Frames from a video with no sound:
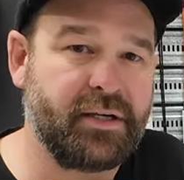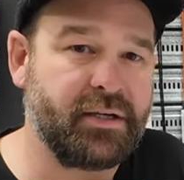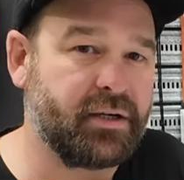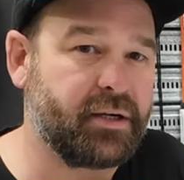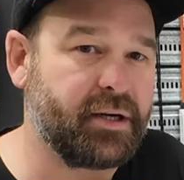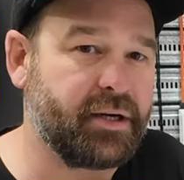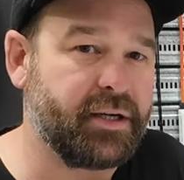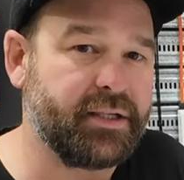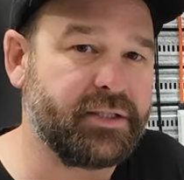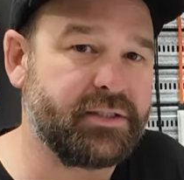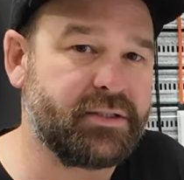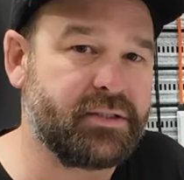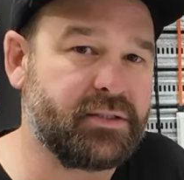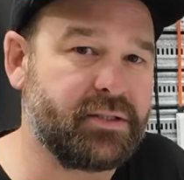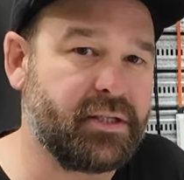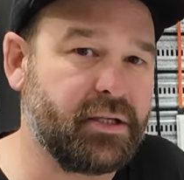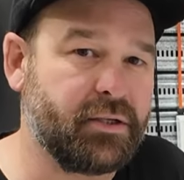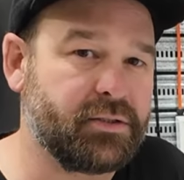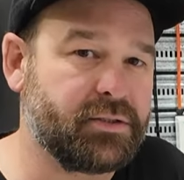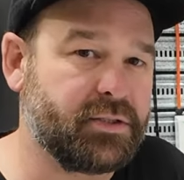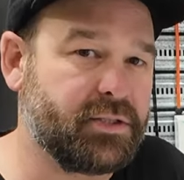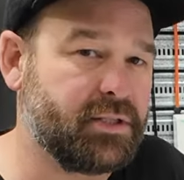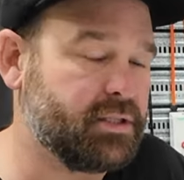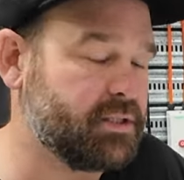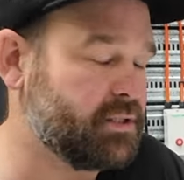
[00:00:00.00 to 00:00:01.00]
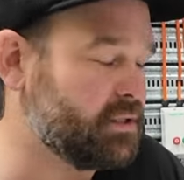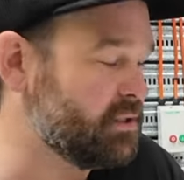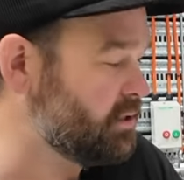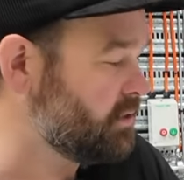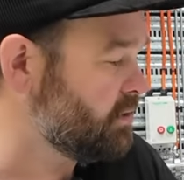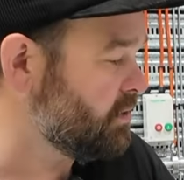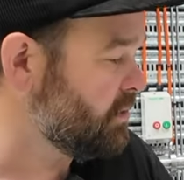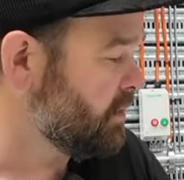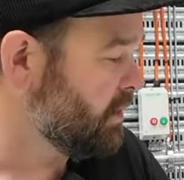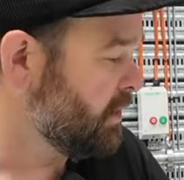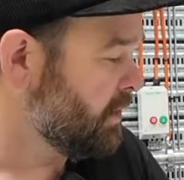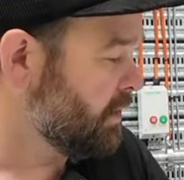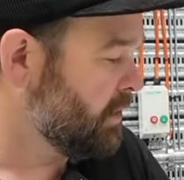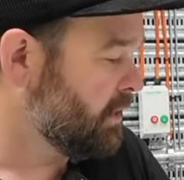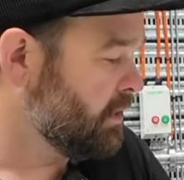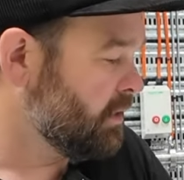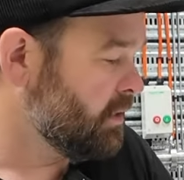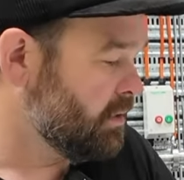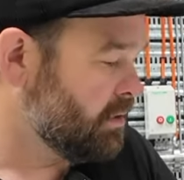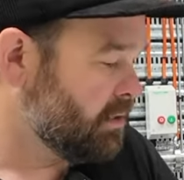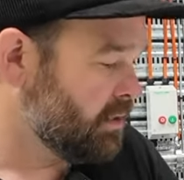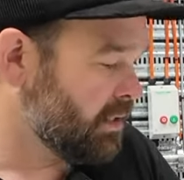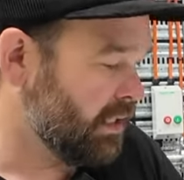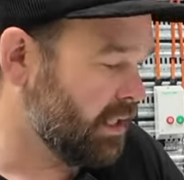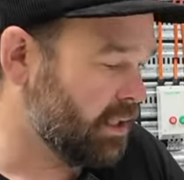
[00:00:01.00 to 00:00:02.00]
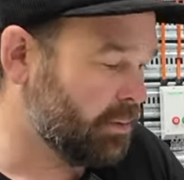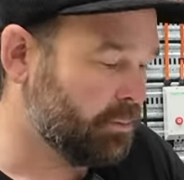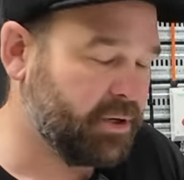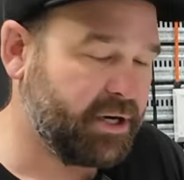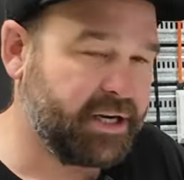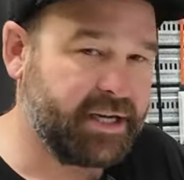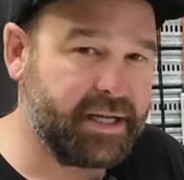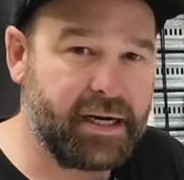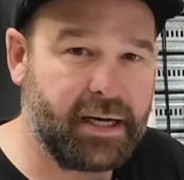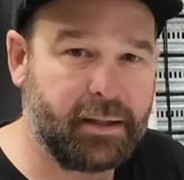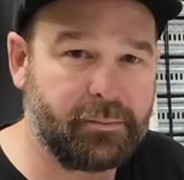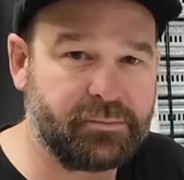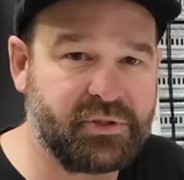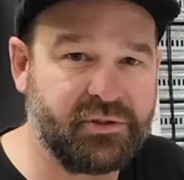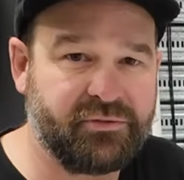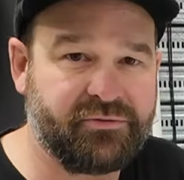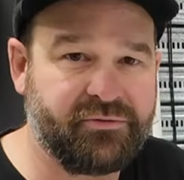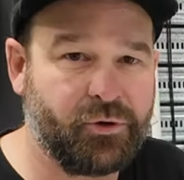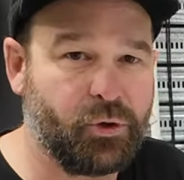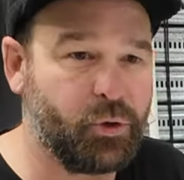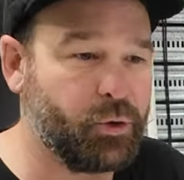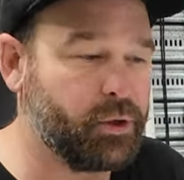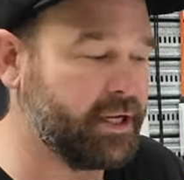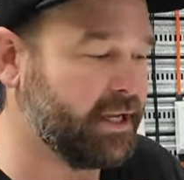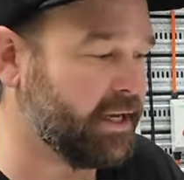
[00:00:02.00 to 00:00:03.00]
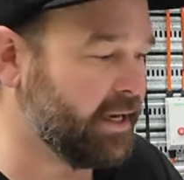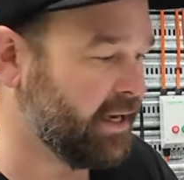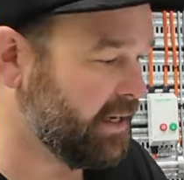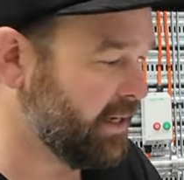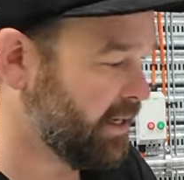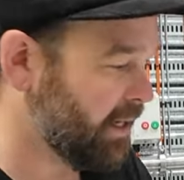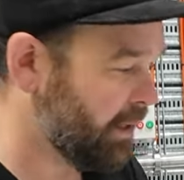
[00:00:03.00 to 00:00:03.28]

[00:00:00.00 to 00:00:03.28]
degrees Celsius. Gonna bring it up to 40, heat